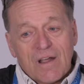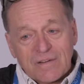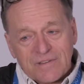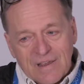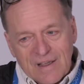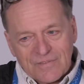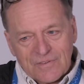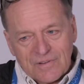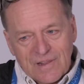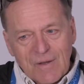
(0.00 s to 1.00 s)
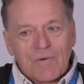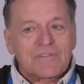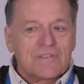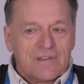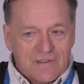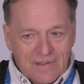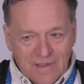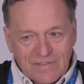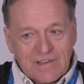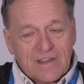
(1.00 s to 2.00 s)
Arts Council, I wasn't
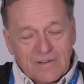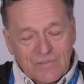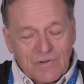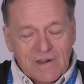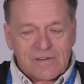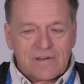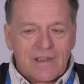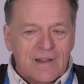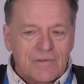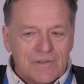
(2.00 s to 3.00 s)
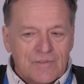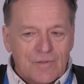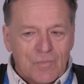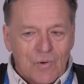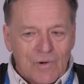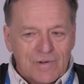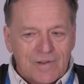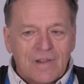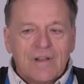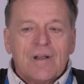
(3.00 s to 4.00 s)
executive director yet, I was on the
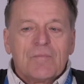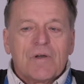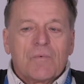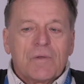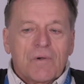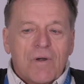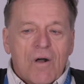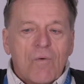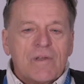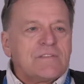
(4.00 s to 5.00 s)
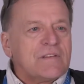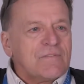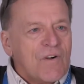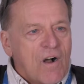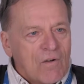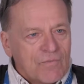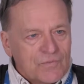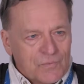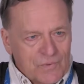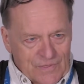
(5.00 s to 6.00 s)
board, but we were always
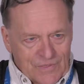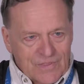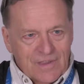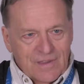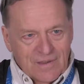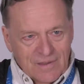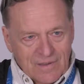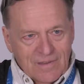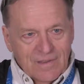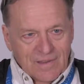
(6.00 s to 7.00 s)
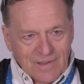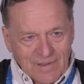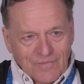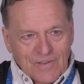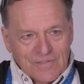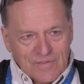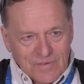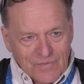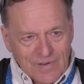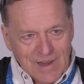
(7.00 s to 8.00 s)
involved with the
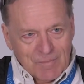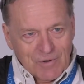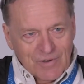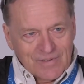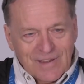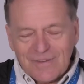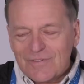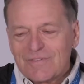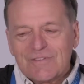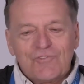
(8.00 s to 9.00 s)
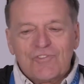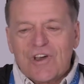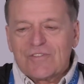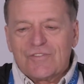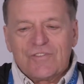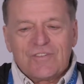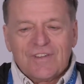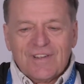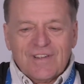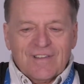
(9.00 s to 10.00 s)
Festival of Neighborhoods. I used to judge,
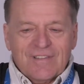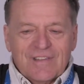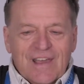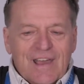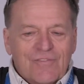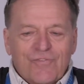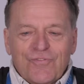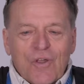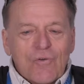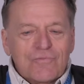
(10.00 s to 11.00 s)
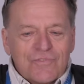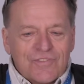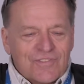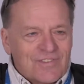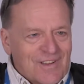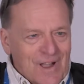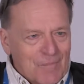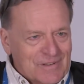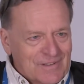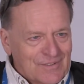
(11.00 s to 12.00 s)
they had floats,
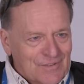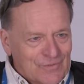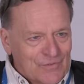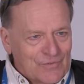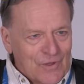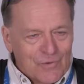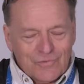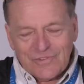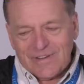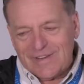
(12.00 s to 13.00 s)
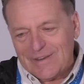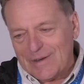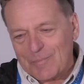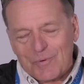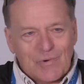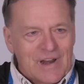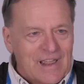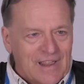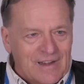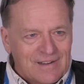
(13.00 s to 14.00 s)
competitions for floats, and they did a
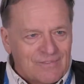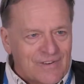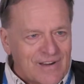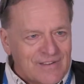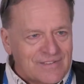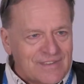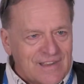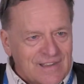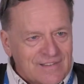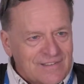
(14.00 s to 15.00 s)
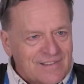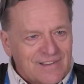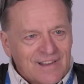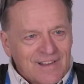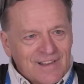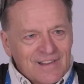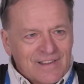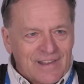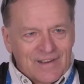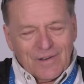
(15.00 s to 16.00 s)
parade, did various things. And
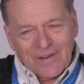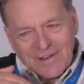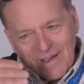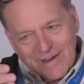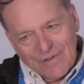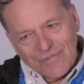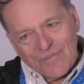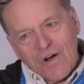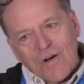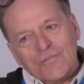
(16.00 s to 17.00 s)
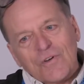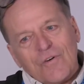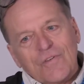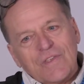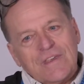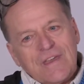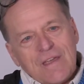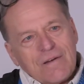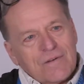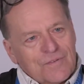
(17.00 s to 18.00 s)
it kind of evolved over the
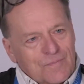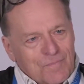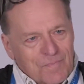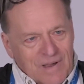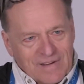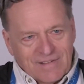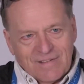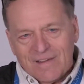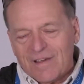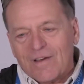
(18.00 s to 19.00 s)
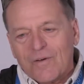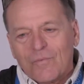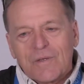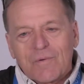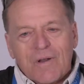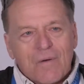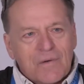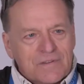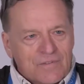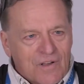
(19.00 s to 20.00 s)
years, but we were
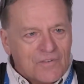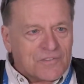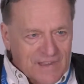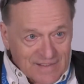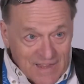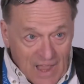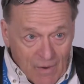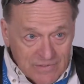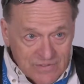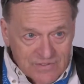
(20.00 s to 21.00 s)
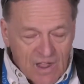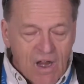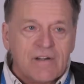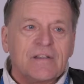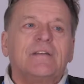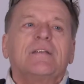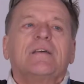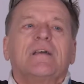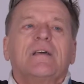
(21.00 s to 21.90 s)
always involved. So that's how it started.